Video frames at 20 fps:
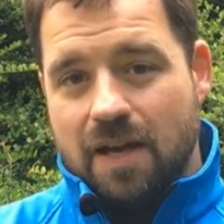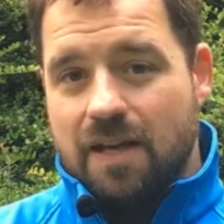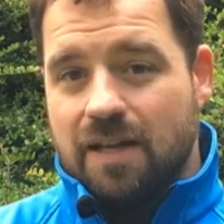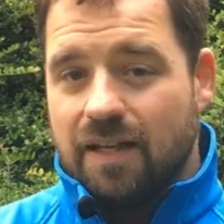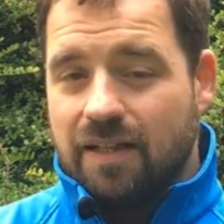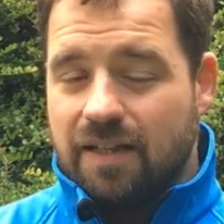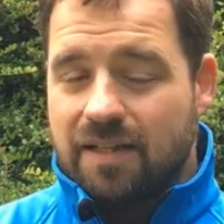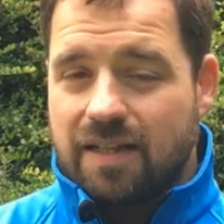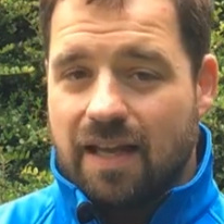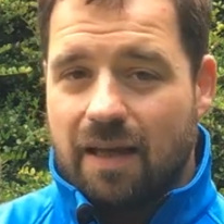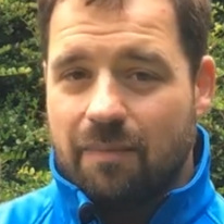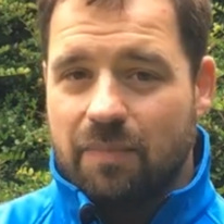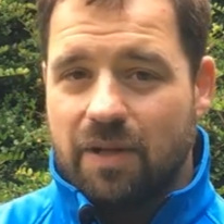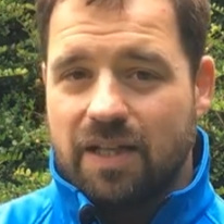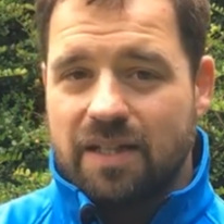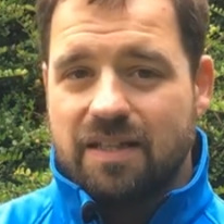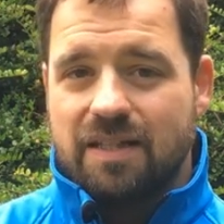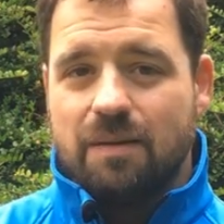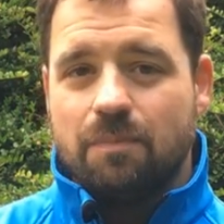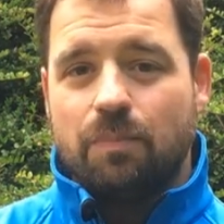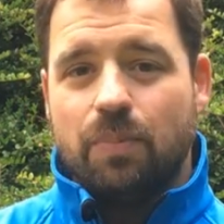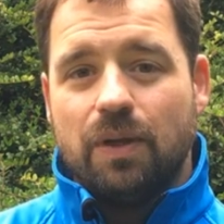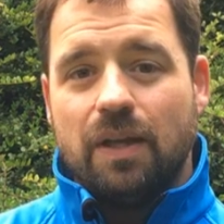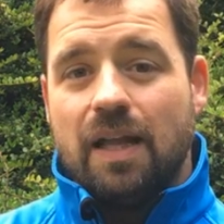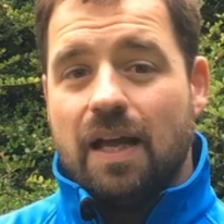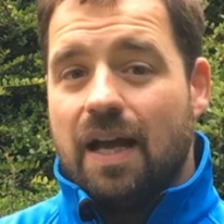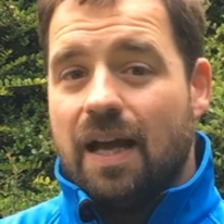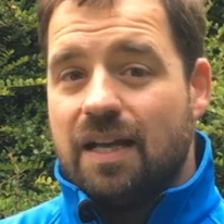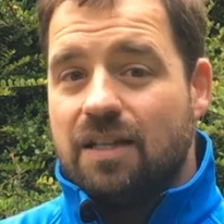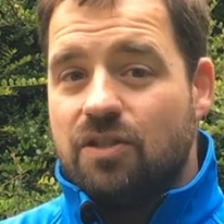Now this can be as simple
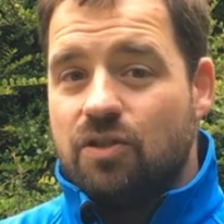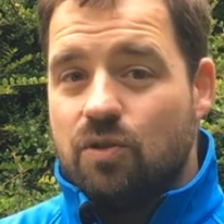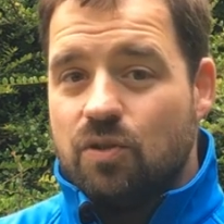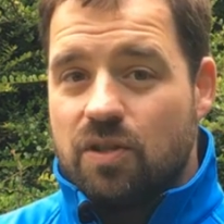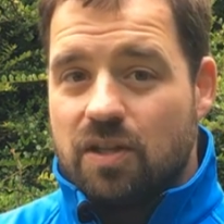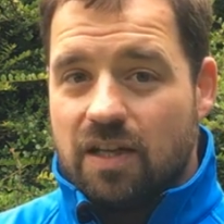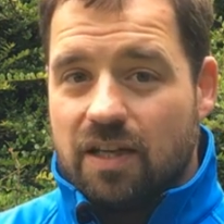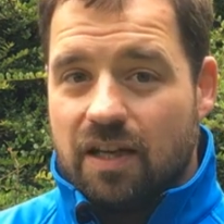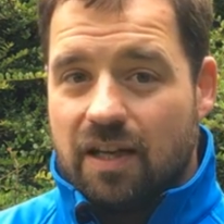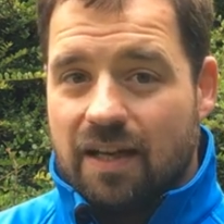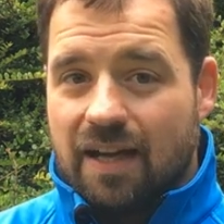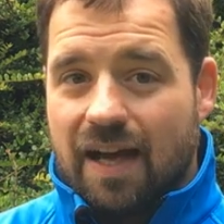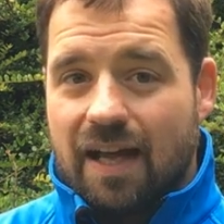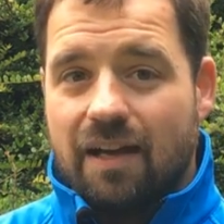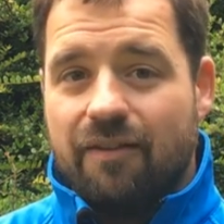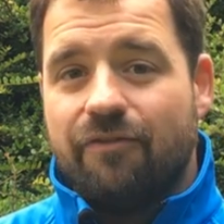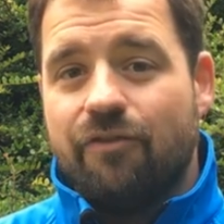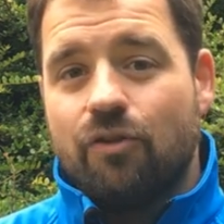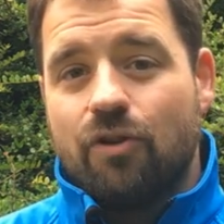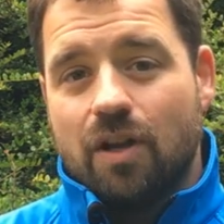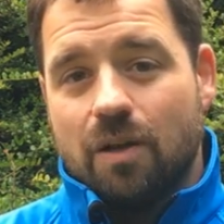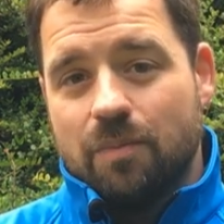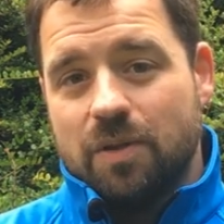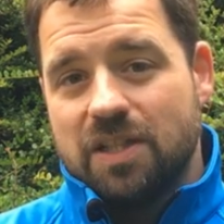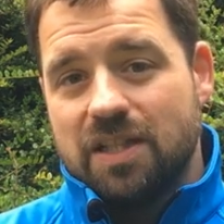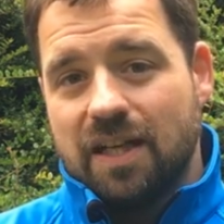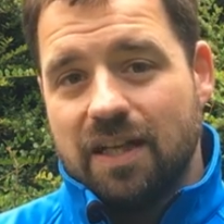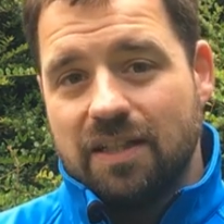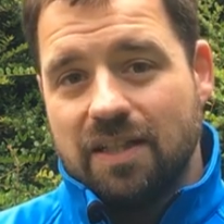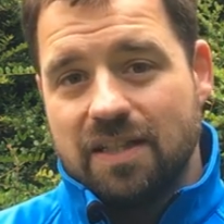as using a California
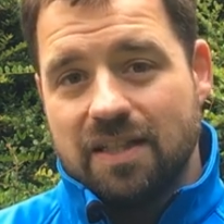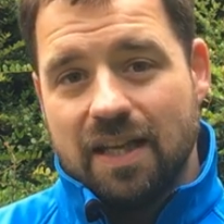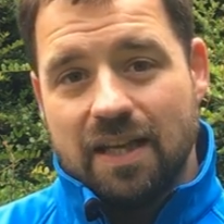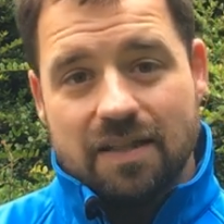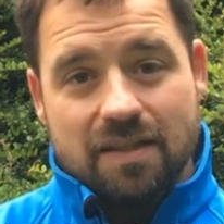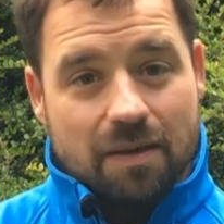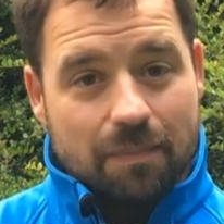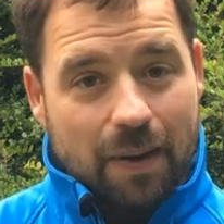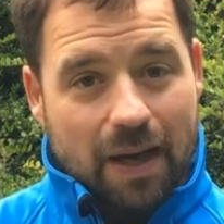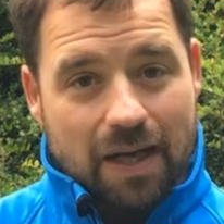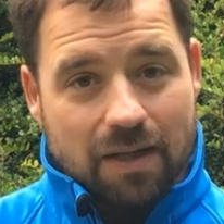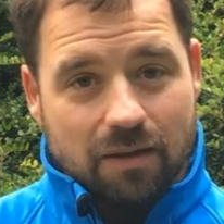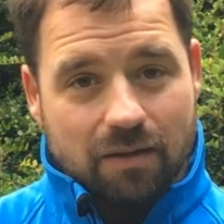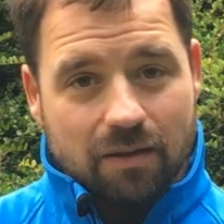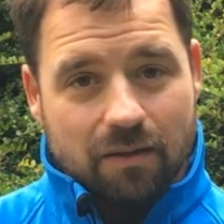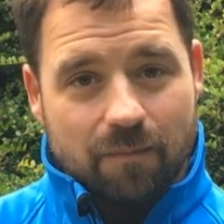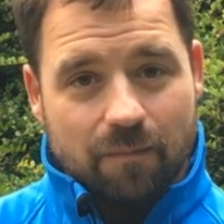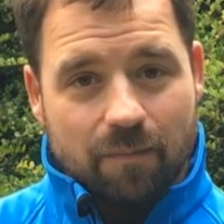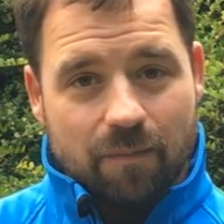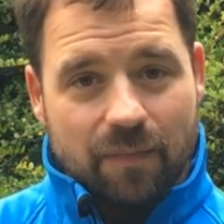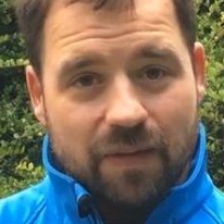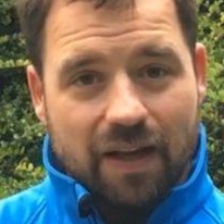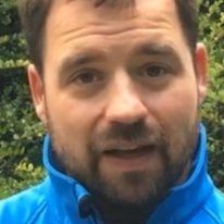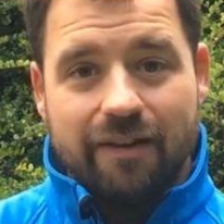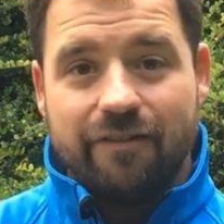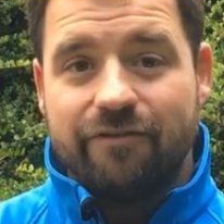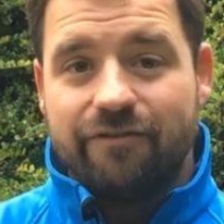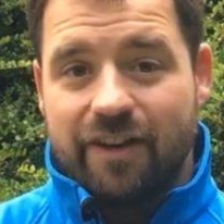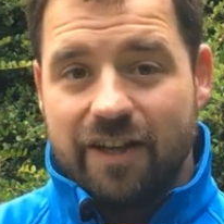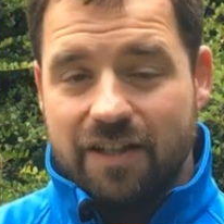mastitis test, a paddle,
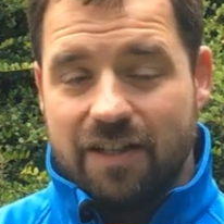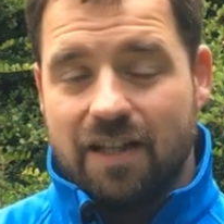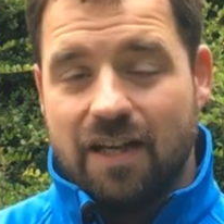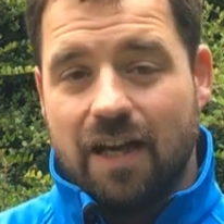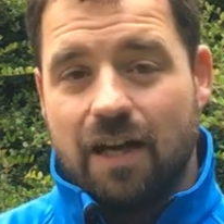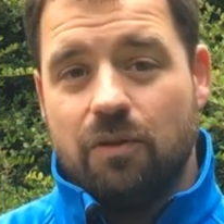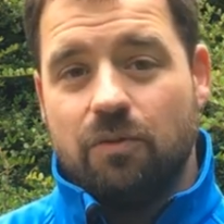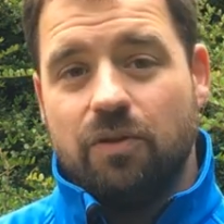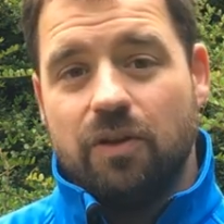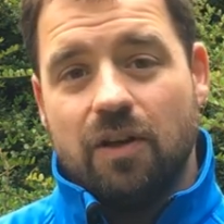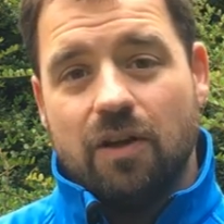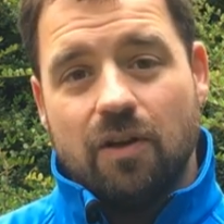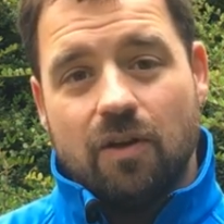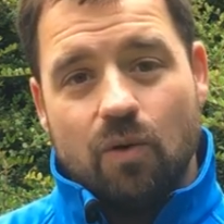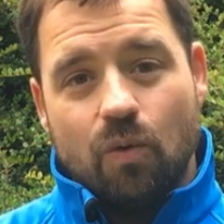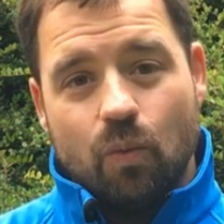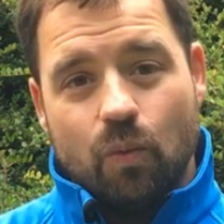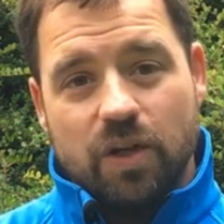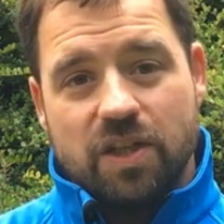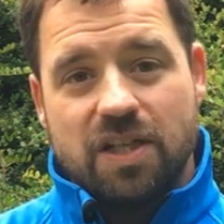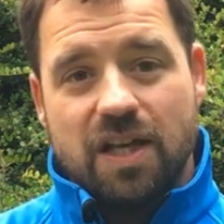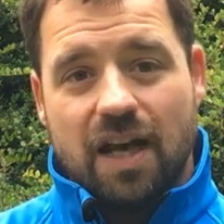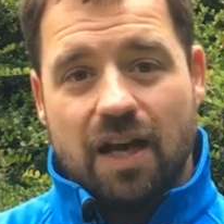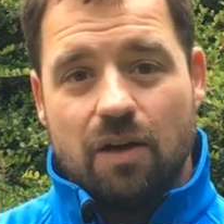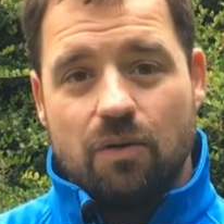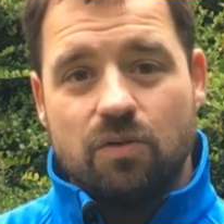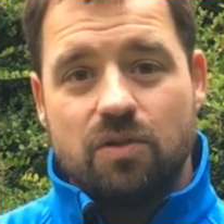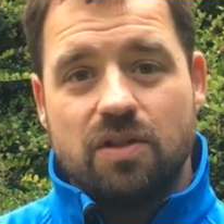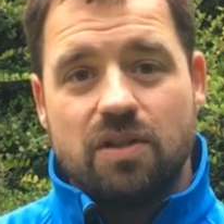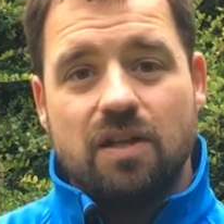and finding out which
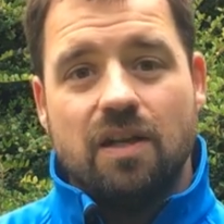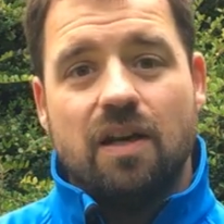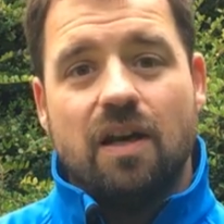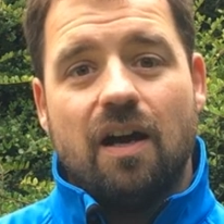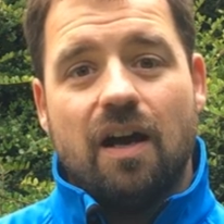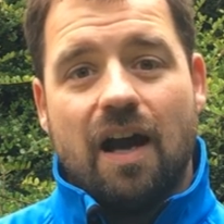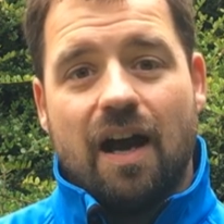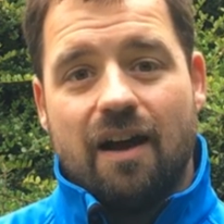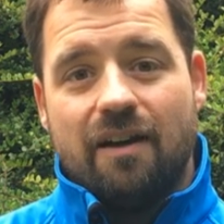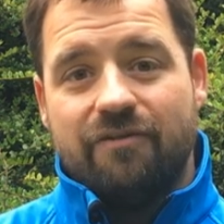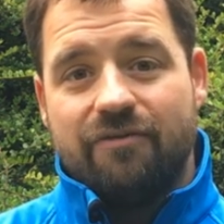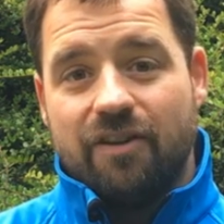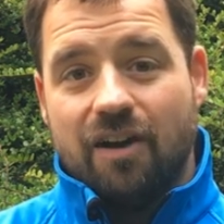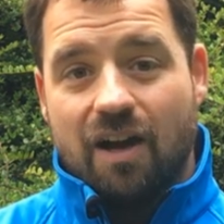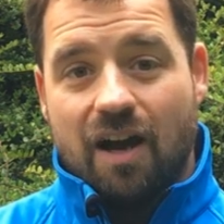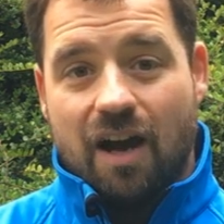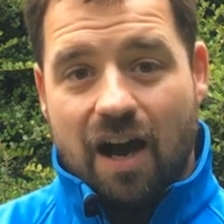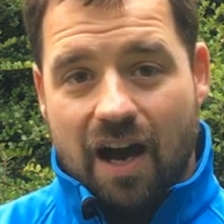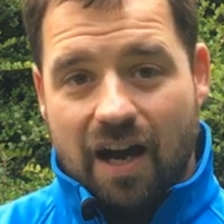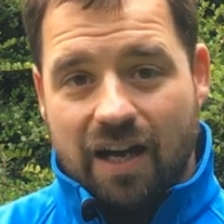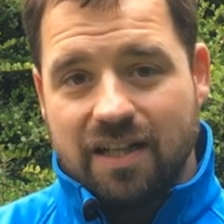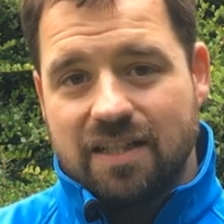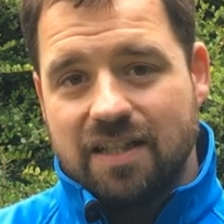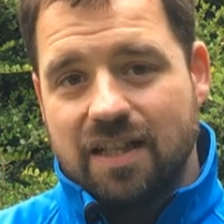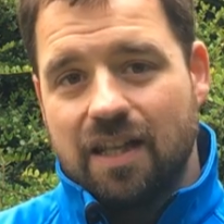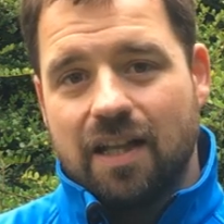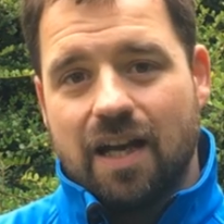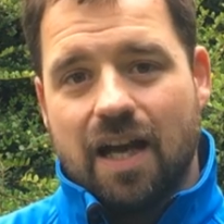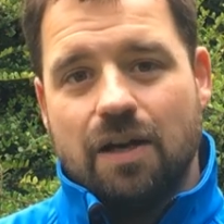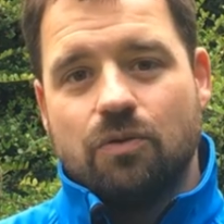cows have a high
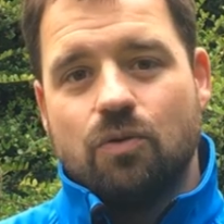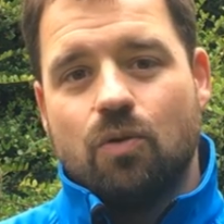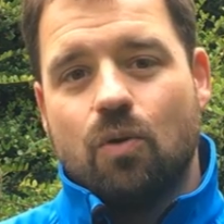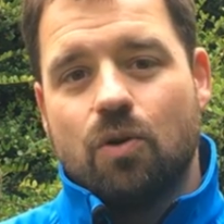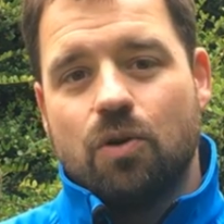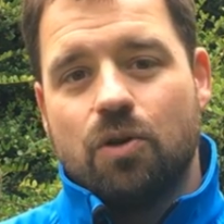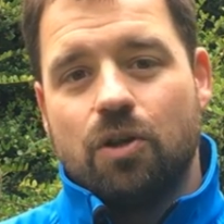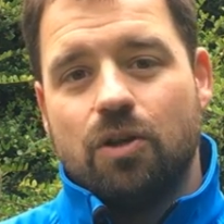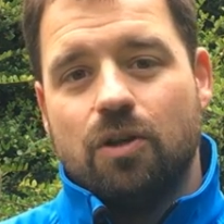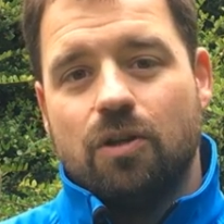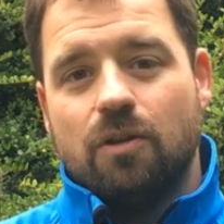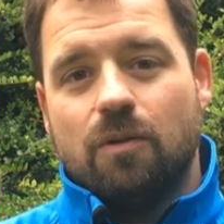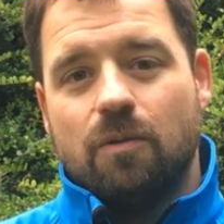cell count quarter.